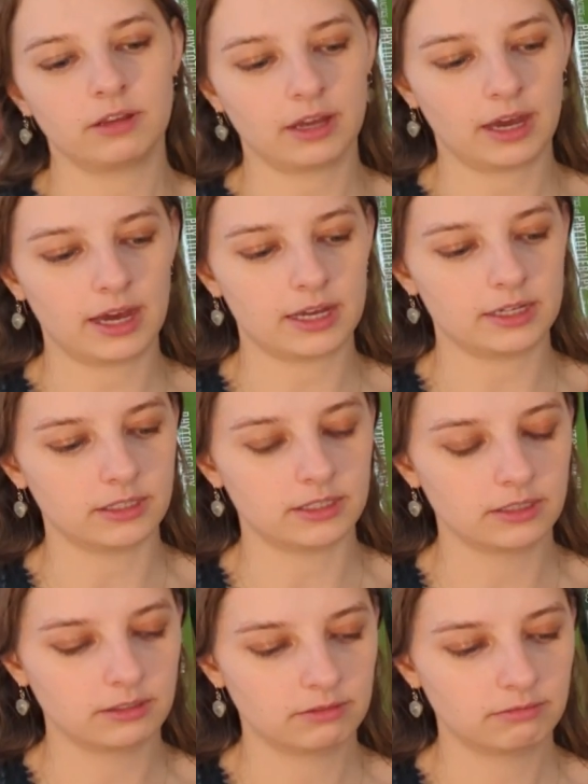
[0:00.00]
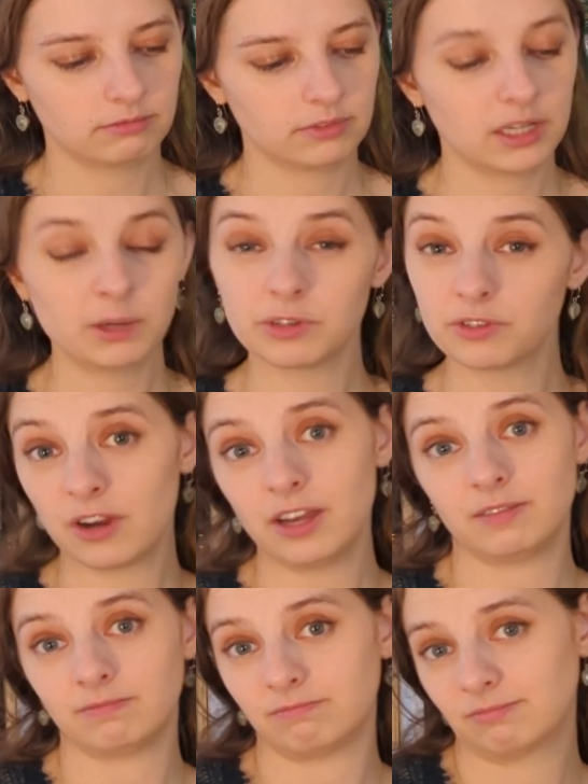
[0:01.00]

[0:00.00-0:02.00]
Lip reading: and it was fine.